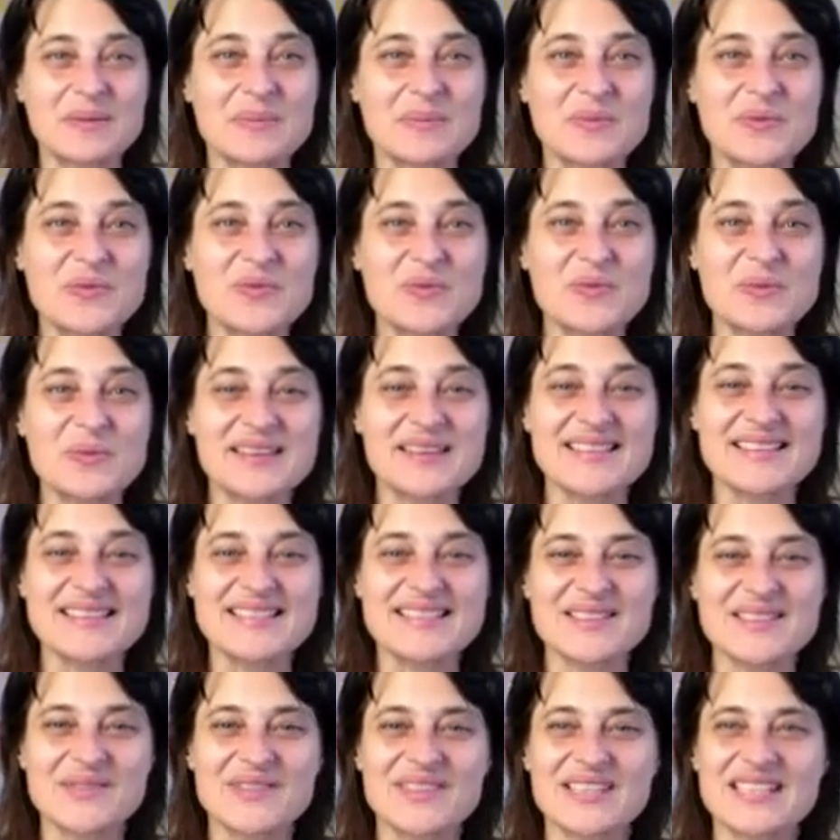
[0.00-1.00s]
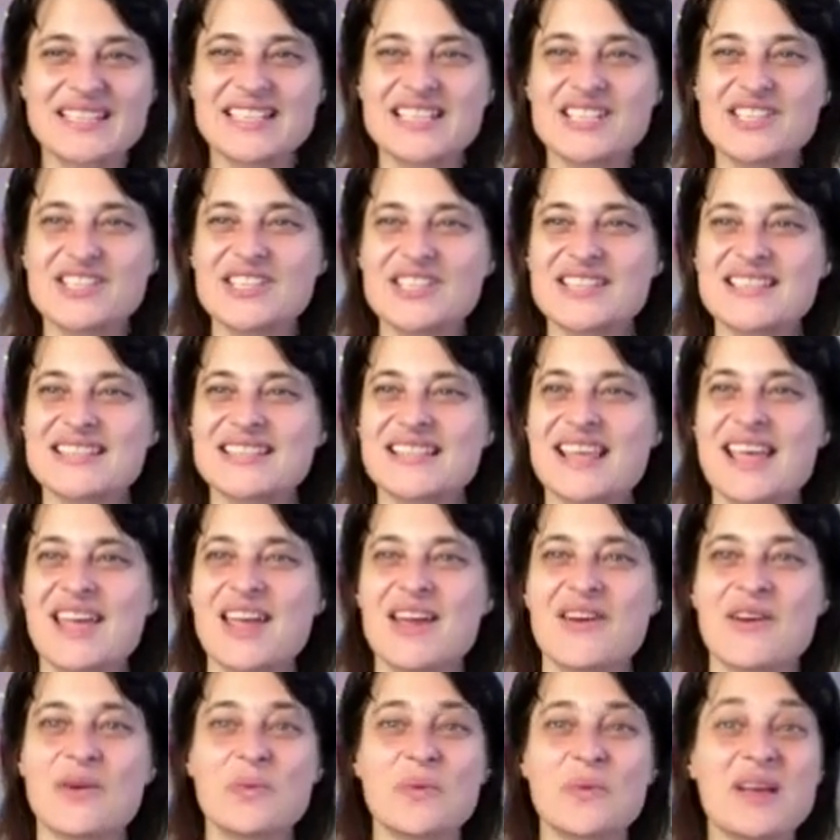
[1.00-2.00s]
movements of the digits
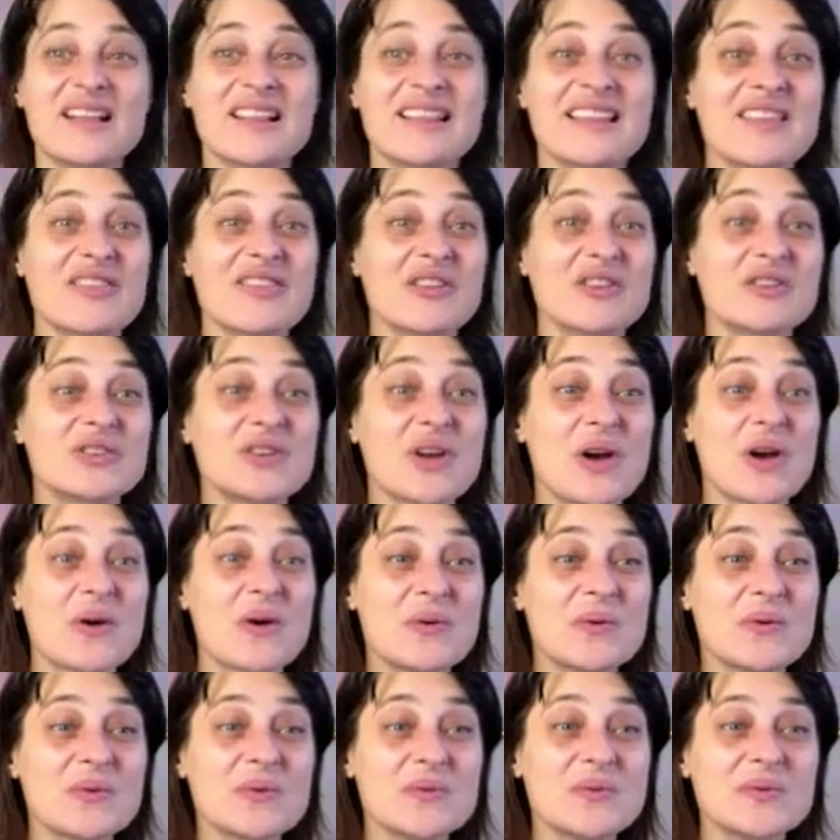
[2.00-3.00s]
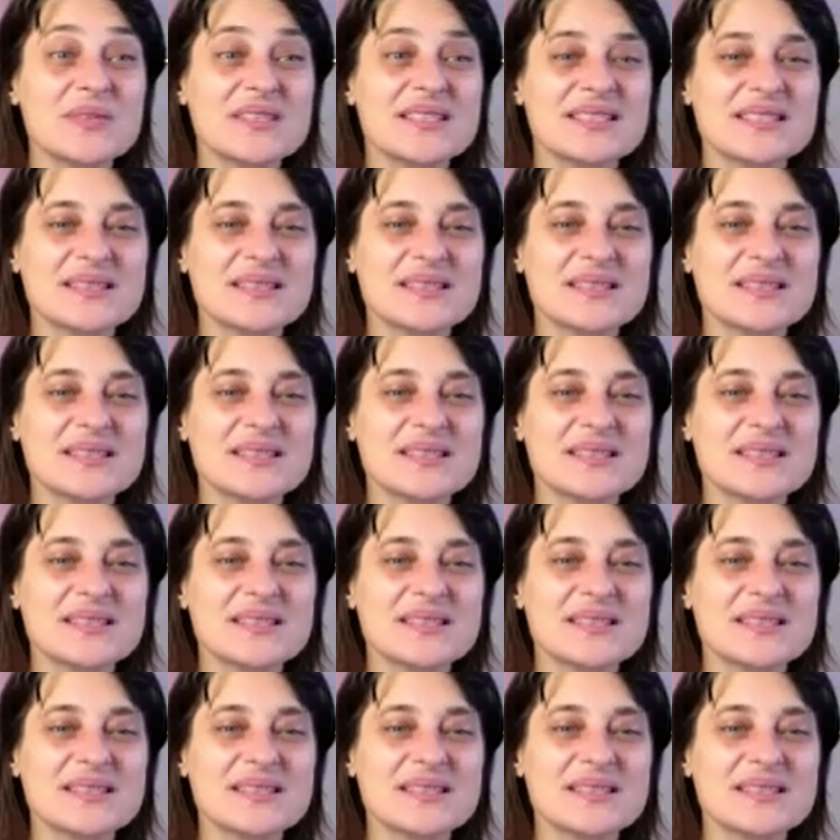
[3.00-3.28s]
there and wiggling the toes.